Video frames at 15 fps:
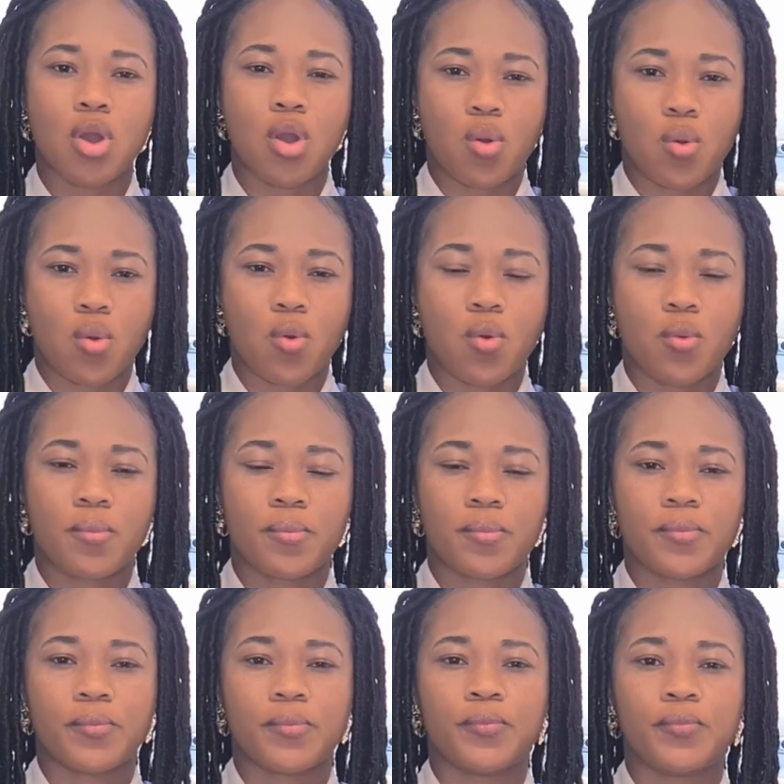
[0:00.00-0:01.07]
or
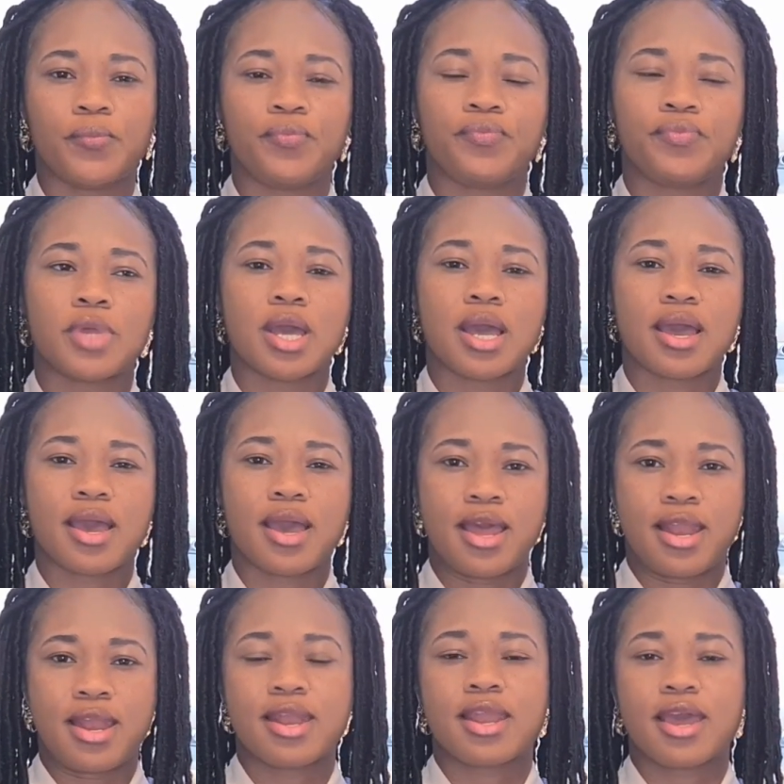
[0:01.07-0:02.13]

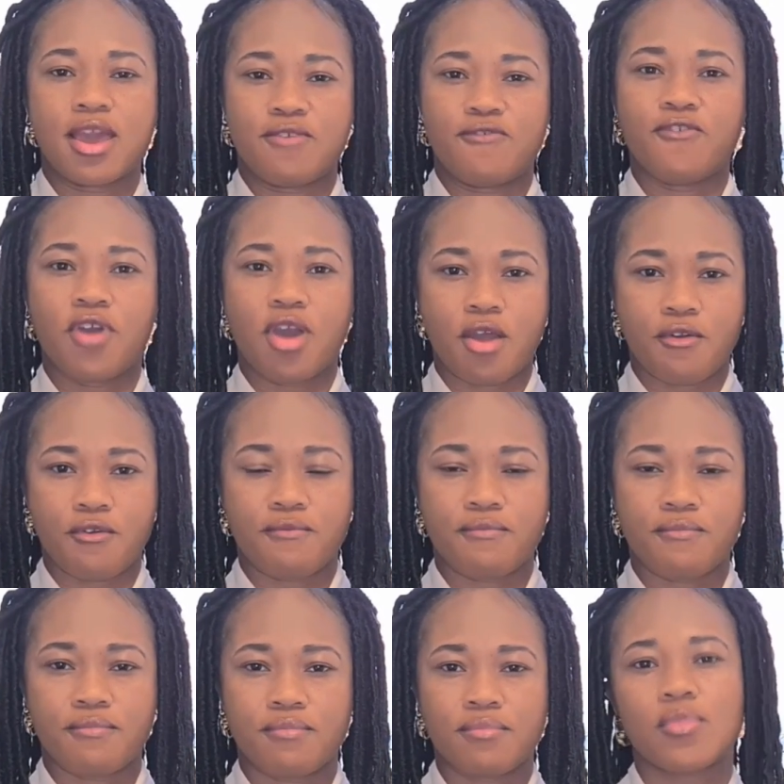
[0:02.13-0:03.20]
NFR
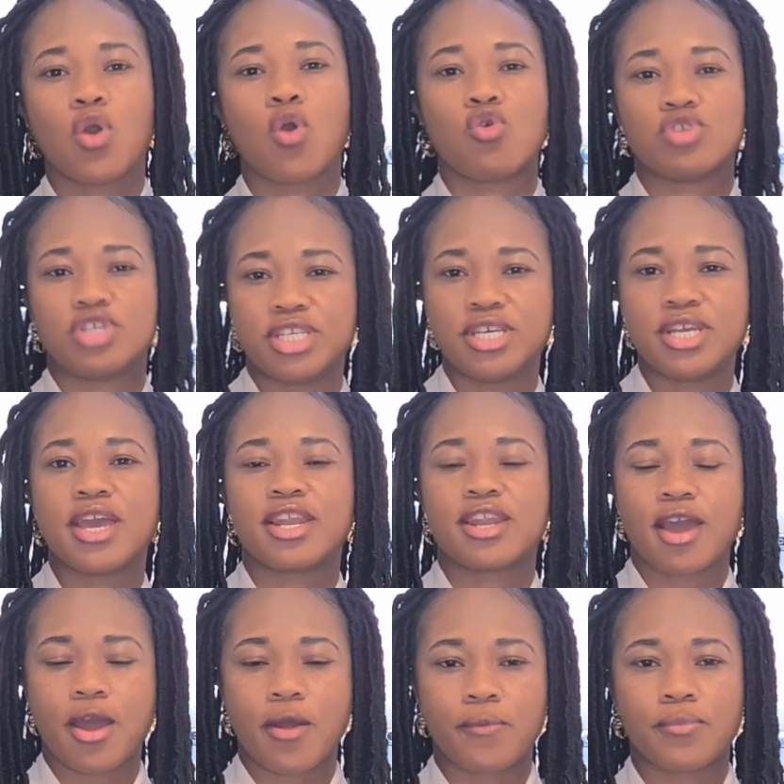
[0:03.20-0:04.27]
or
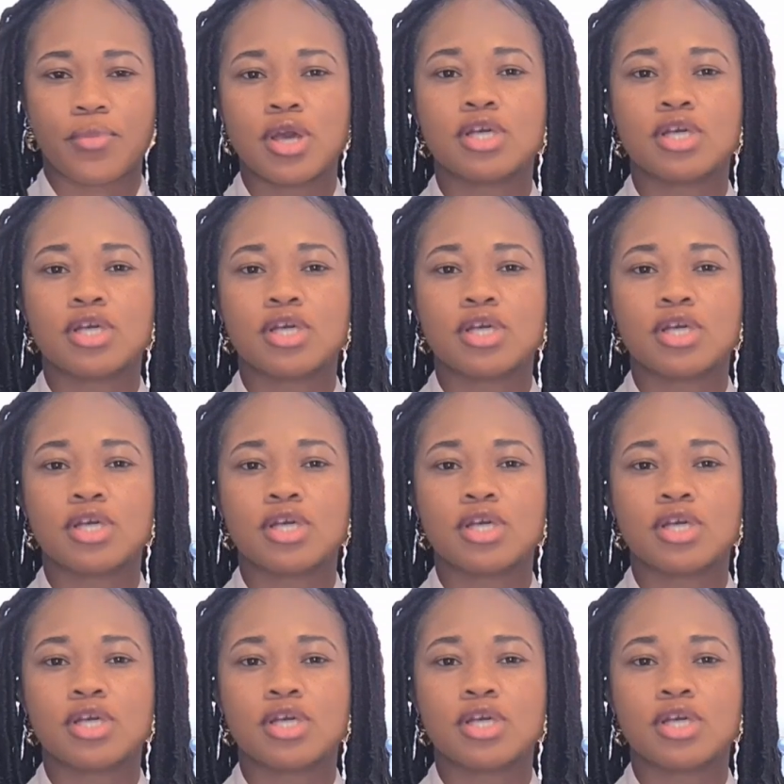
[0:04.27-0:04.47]
DNR.